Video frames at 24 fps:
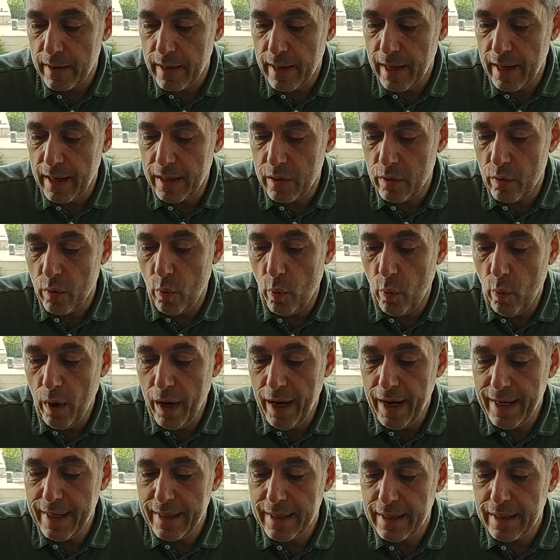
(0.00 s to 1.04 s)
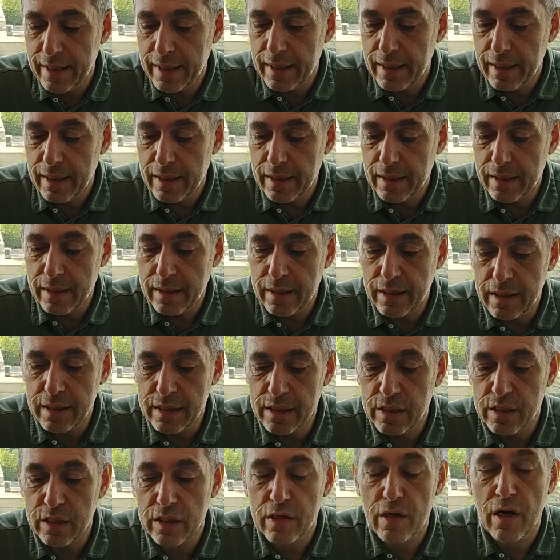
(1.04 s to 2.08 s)
and why
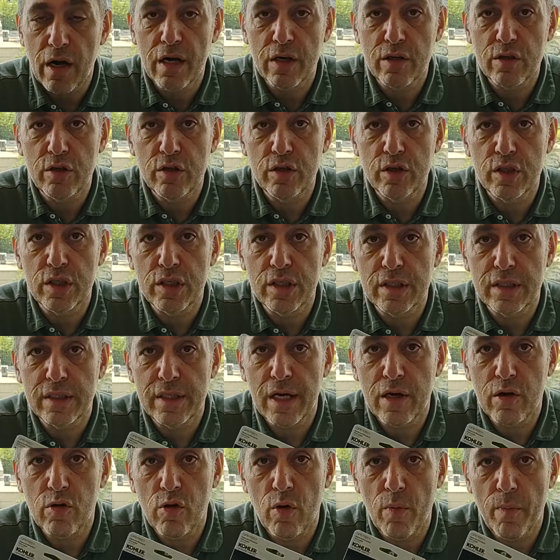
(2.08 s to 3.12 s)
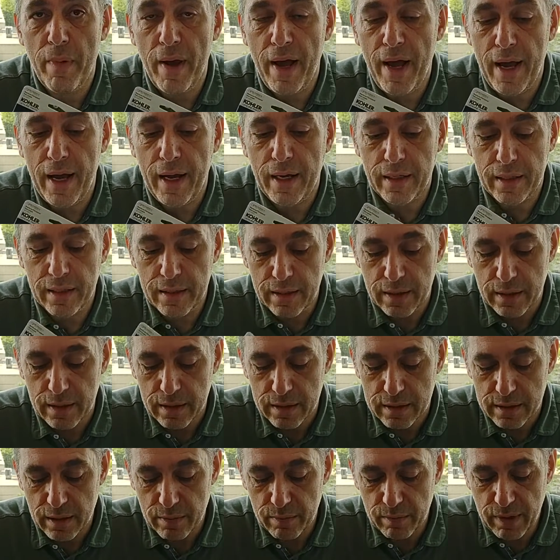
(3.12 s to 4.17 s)
these cartridges, they go bad
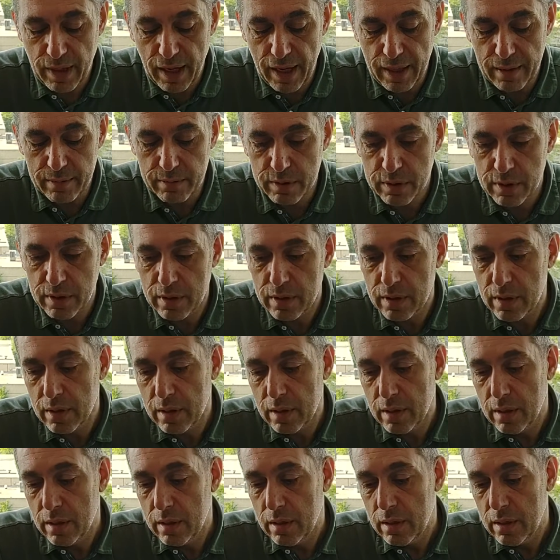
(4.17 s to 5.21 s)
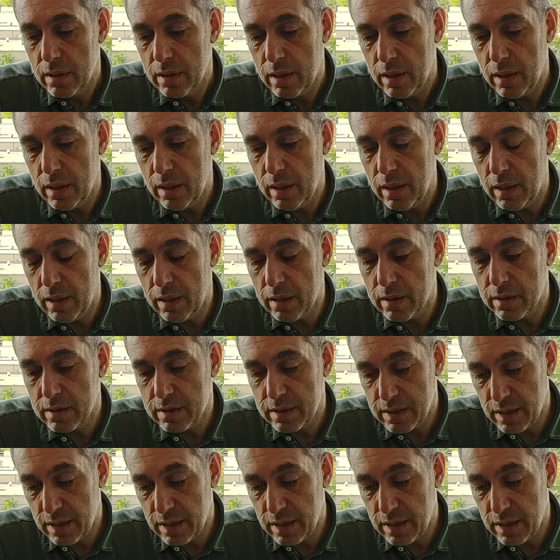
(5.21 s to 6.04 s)
sometimes, not